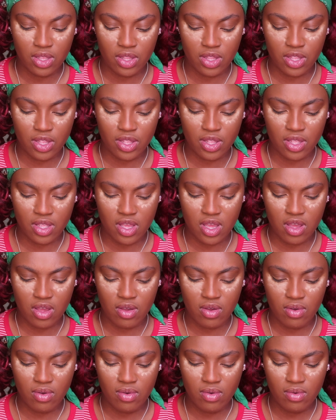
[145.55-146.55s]

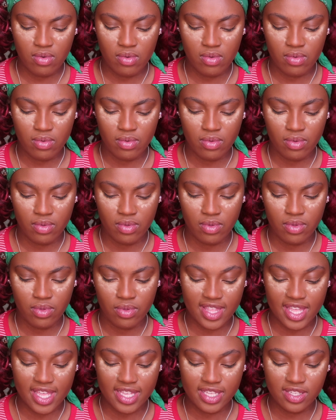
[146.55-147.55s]
No,
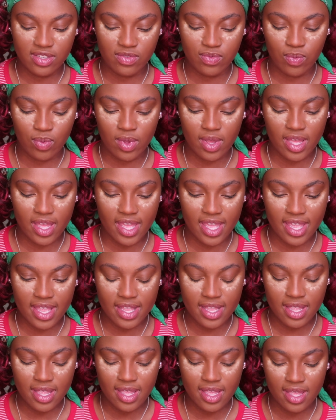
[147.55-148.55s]
this
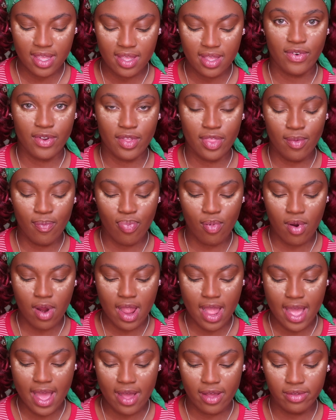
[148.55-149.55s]
one for the
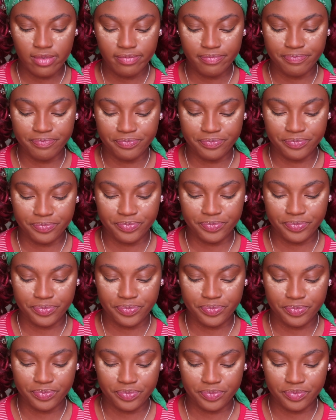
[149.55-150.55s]
brow.
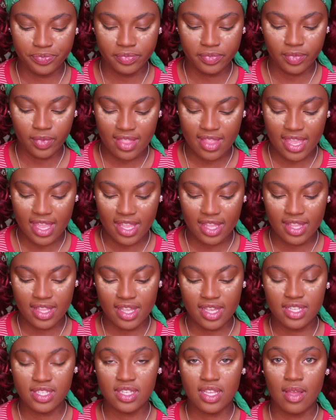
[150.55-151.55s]
And it
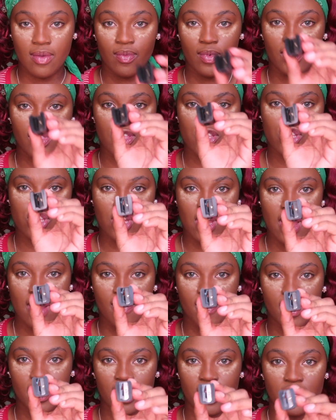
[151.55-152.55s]
does come with a
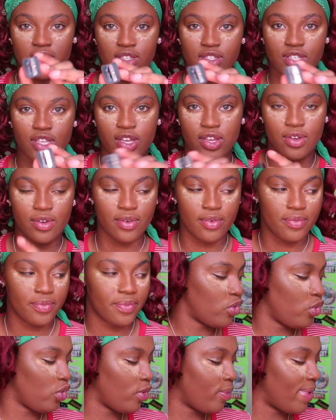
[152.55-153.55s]
sharpener, so
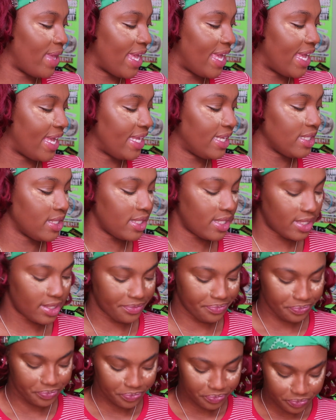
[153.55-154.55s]
cool
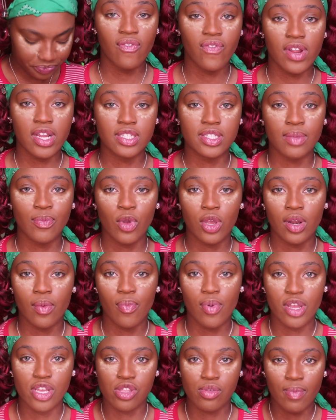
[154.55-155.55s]
beans. First, I'm gonna
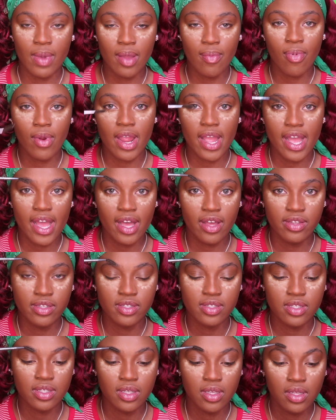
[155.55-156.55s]
brush my
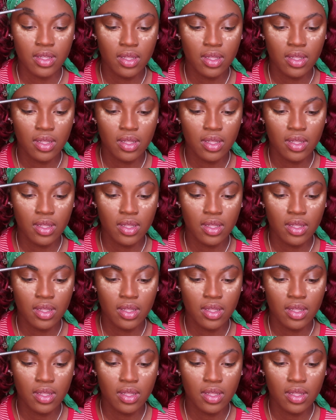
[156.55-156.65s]
brows